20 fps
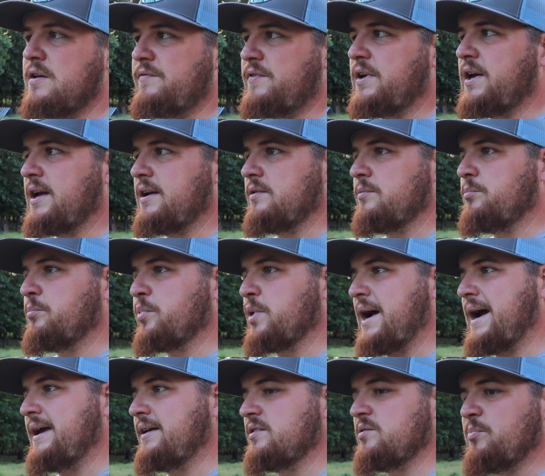If you got a
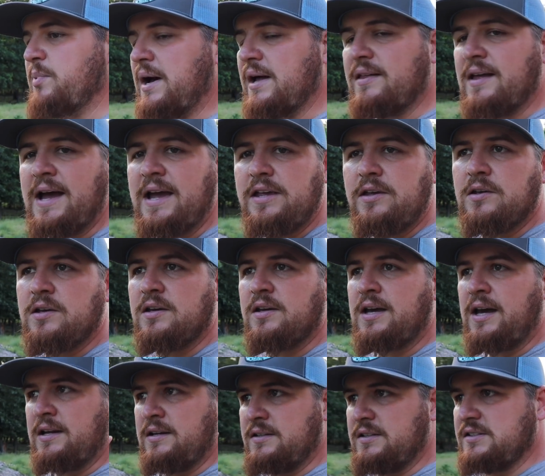bright spotlight, you can
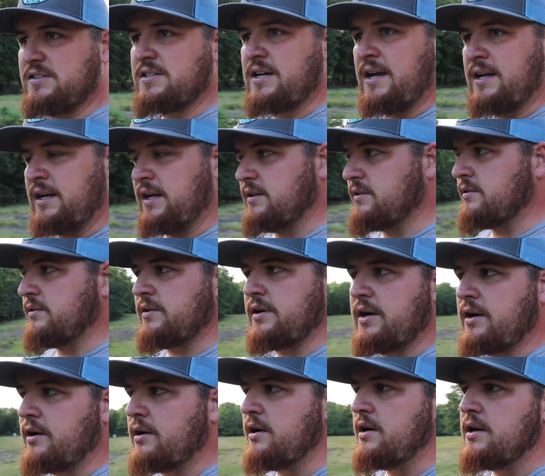kind of just shine it through
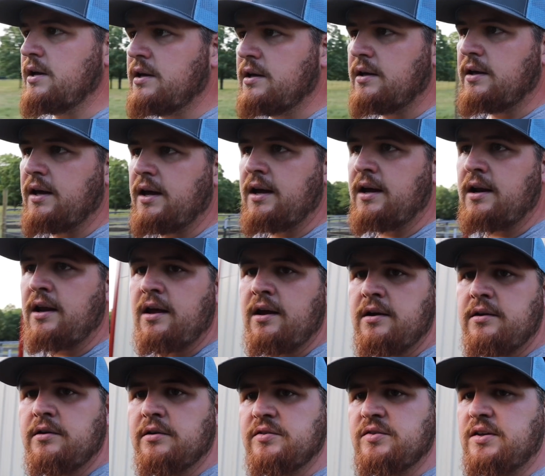there and
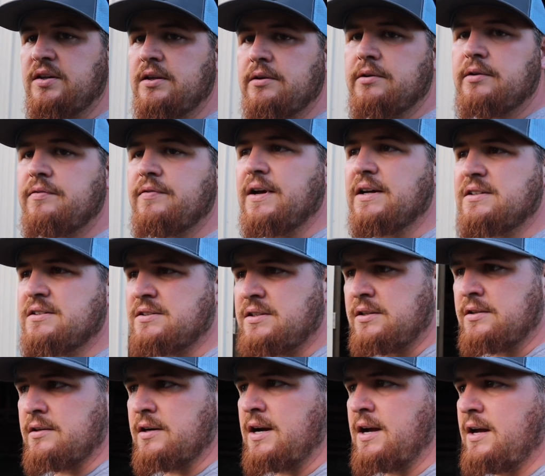uh, you'll see the reflection
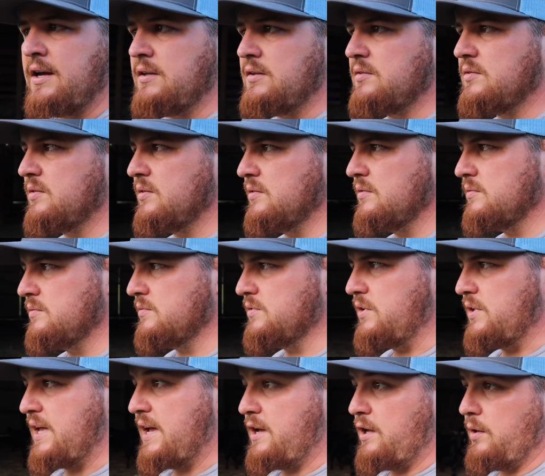in their eyes.
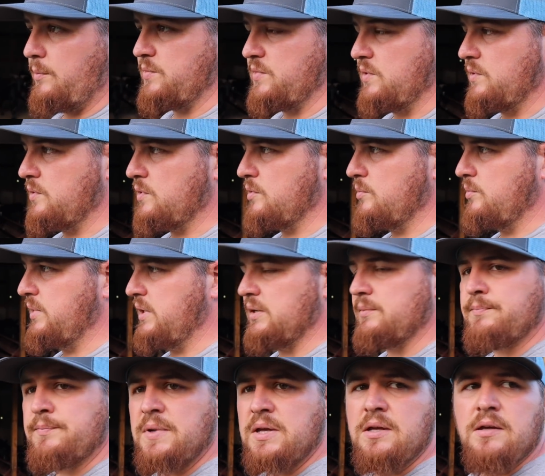So that helps a little bit.
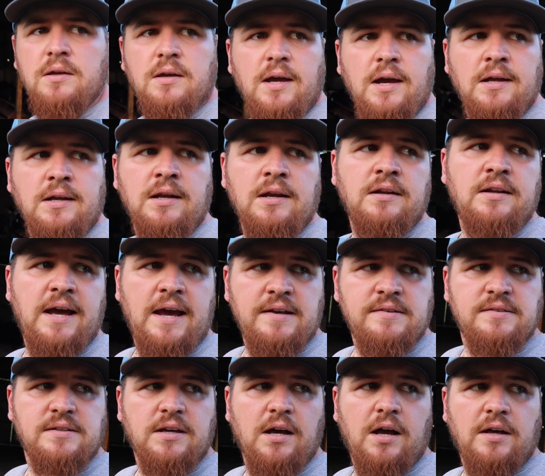And then
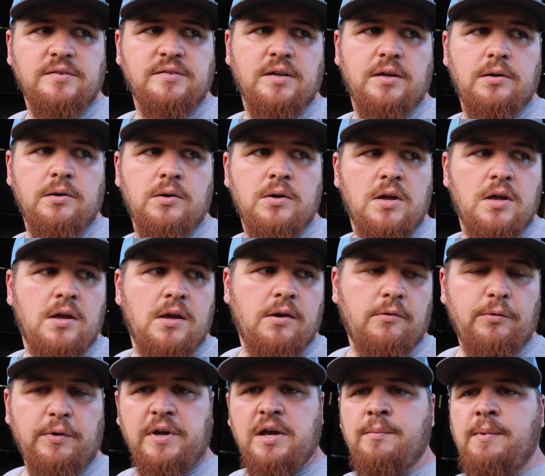Daisy also.
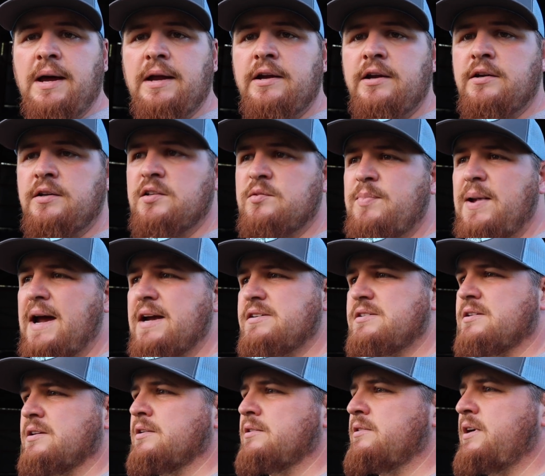If we come out here in this
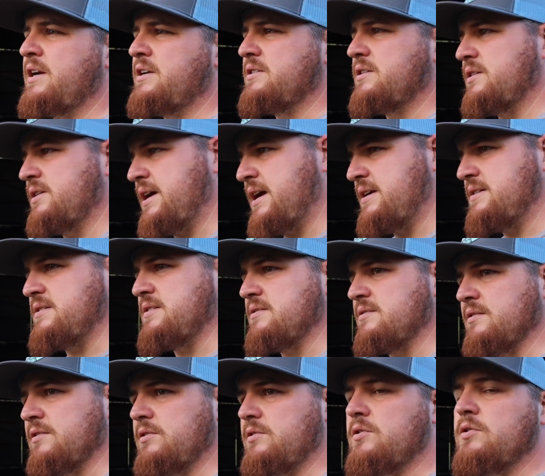pasture on the Ranger, Daisy's
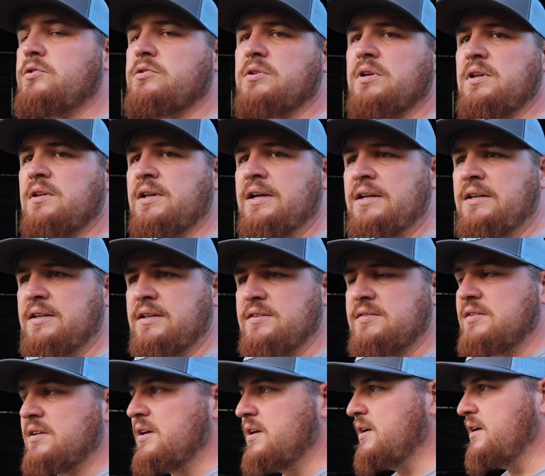usually leading
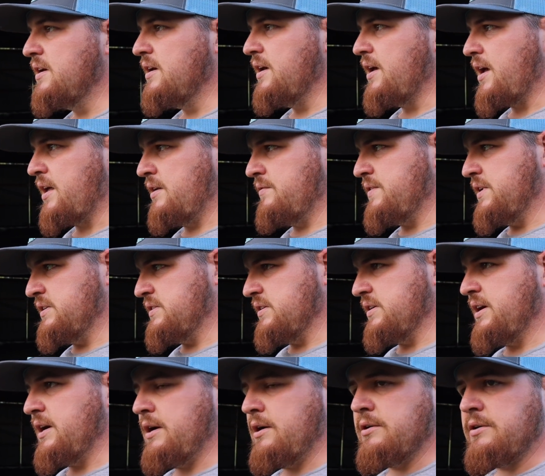us. And if there's a
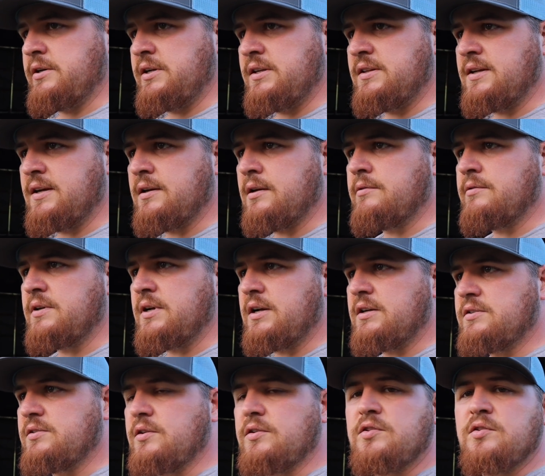goat or anything over
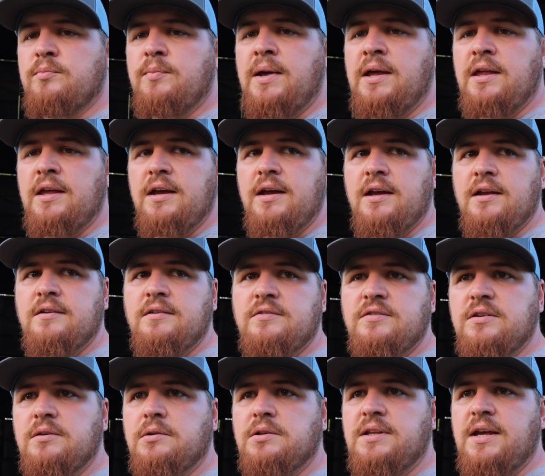there, she'll smell it and
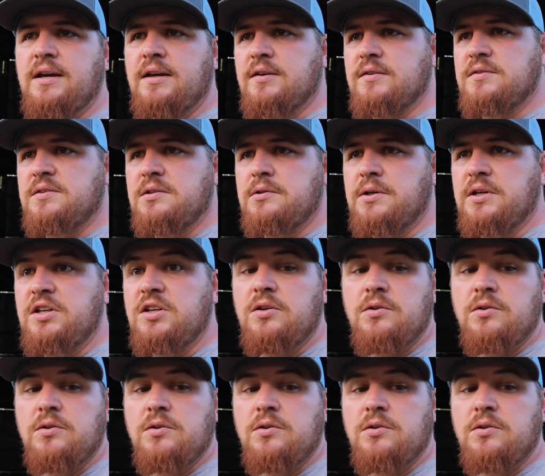she'll take us to it